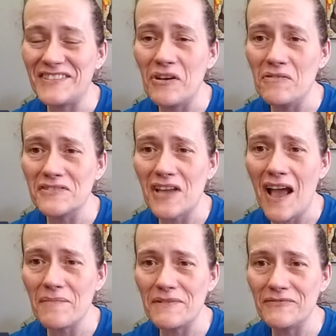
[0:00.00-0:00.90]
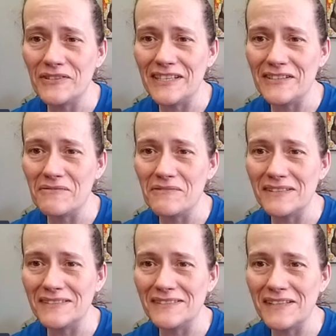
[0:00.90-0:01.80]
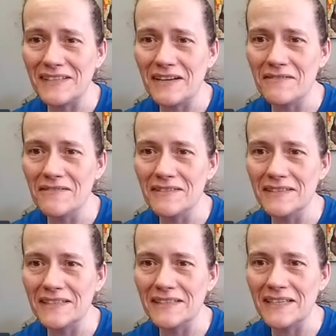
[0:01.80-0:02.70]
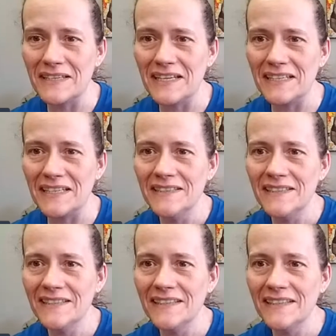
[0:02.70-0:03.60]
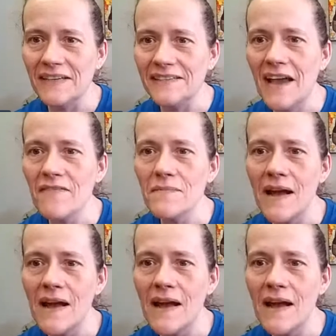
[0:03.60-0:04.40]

Don't talk before you know what's going on. Anyway, never mind.